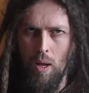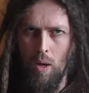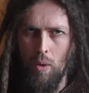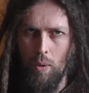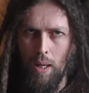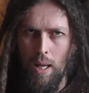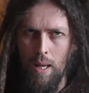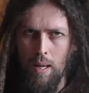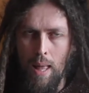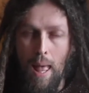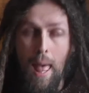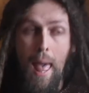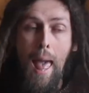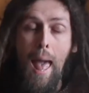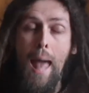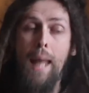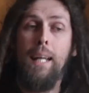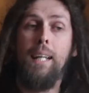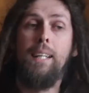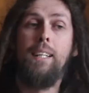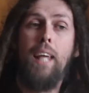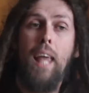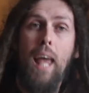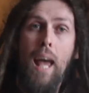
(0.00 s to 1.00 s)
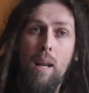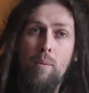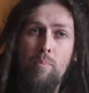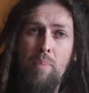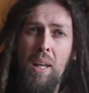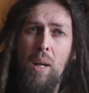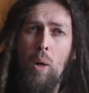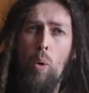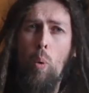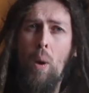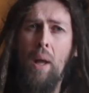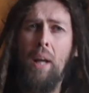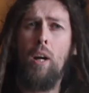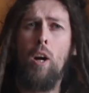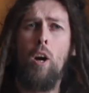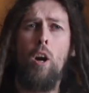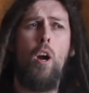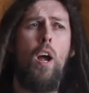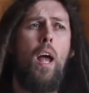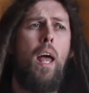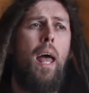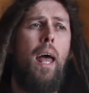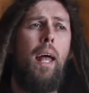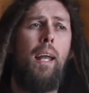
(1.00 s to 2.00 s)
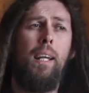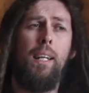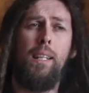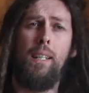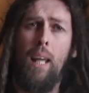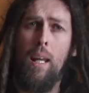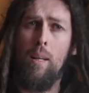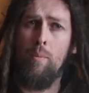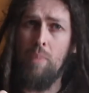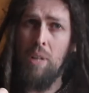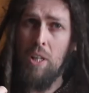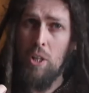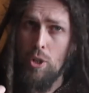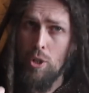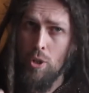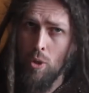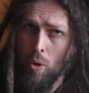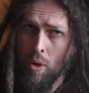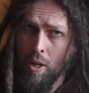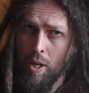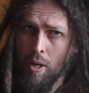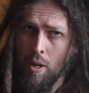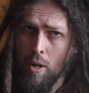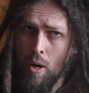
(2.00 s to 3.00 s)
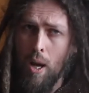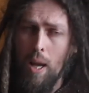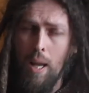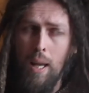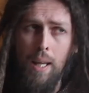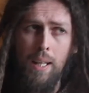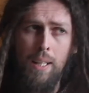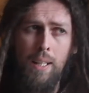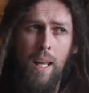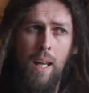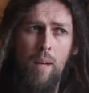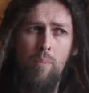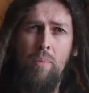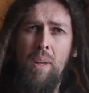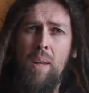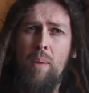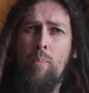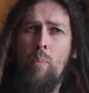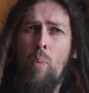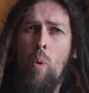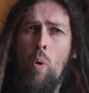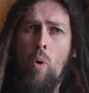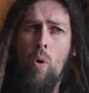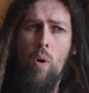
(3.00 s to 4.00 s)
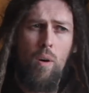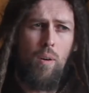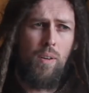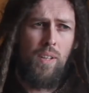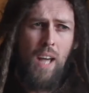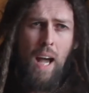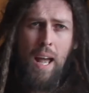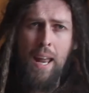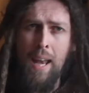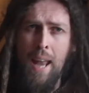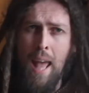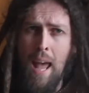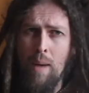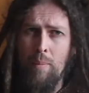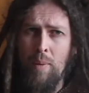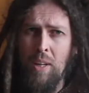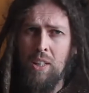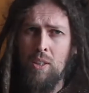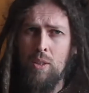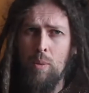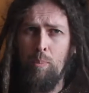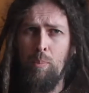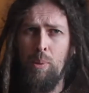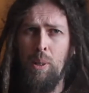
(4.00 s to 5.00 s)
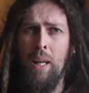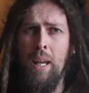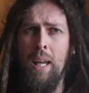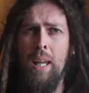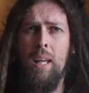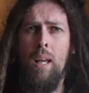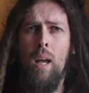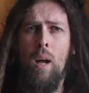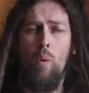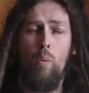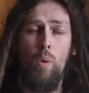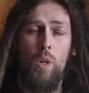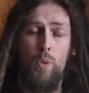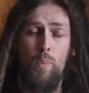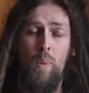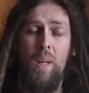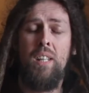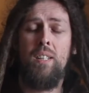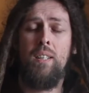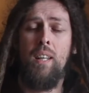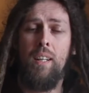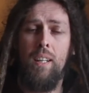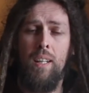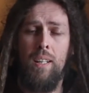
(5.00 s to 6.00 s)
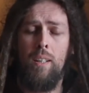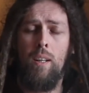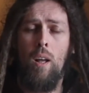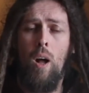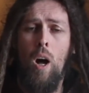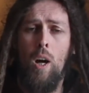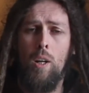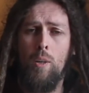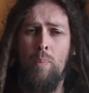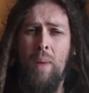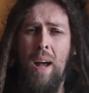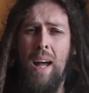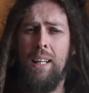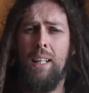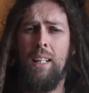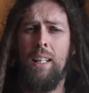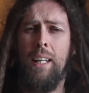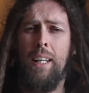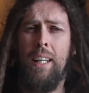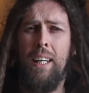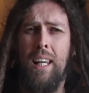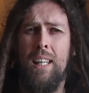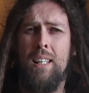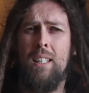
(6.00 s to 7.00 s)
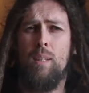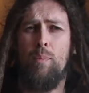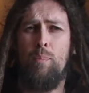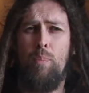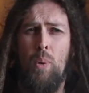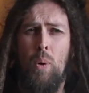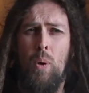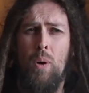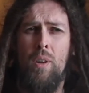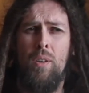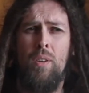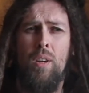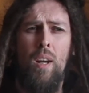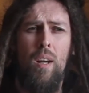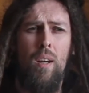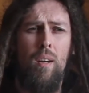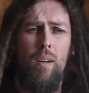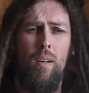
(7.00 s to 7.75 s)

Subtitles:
okay? And it can be quicker and it can be shorter. It can be more dynamic to play, which means that it automatically can support